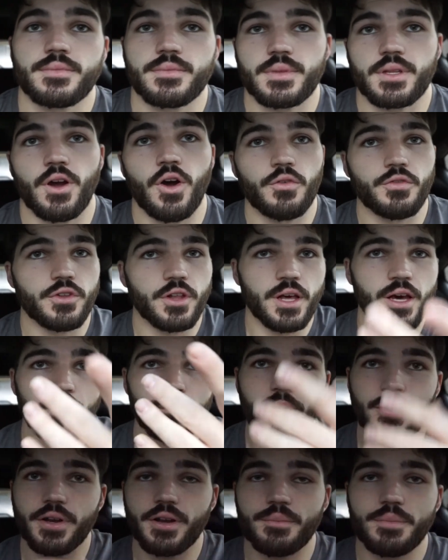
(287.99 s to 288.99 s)
Hopefully
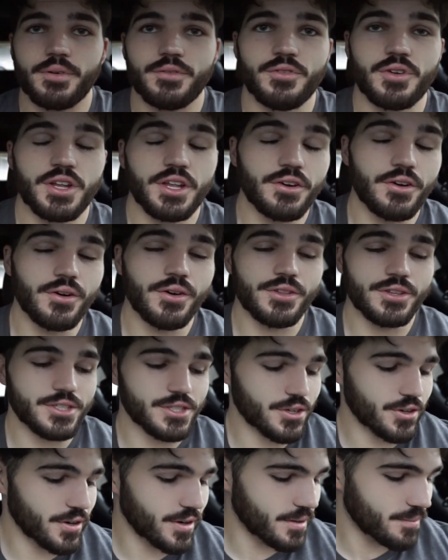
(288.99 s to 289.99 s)
I'm putting up a video on the
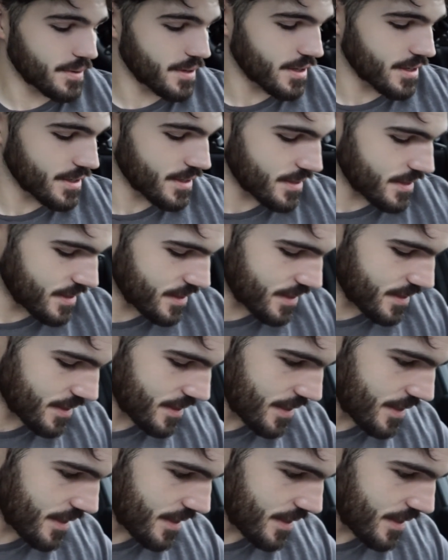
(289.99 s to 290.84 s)
screen because